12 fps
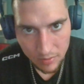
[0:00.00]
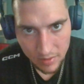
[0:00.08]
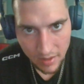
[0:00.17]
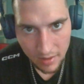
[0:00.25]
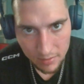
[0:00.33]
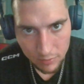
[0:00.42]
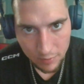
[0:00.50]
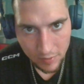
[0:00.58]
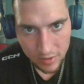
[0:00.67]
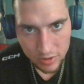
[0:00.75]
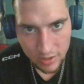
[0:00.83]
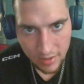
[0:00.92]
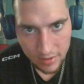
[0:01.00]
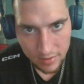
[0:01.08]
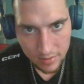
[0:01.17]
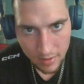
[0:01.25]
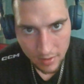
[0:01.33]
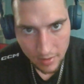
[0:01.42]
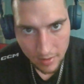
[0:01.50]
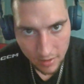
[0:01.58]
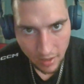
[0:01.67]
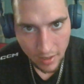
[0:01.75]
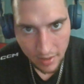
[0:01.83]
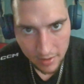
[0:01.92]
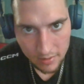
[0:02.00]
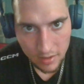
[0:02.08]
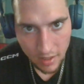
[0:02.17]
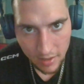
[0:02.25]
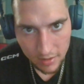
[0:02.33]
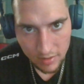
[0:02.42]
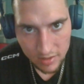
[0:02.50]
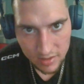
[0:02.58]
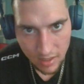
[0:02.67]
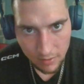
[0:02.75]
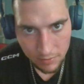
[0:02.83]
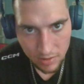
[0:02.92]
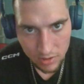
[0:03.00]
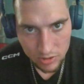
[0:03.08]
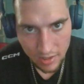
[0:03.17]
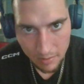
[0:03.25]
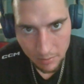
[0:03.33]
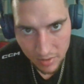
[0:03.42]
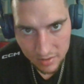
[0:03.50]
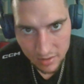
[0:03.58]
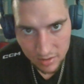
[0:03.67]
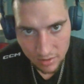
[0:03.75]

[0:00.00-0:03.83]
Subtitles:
that refrigerator guy, the guy that runs that refrigerating business.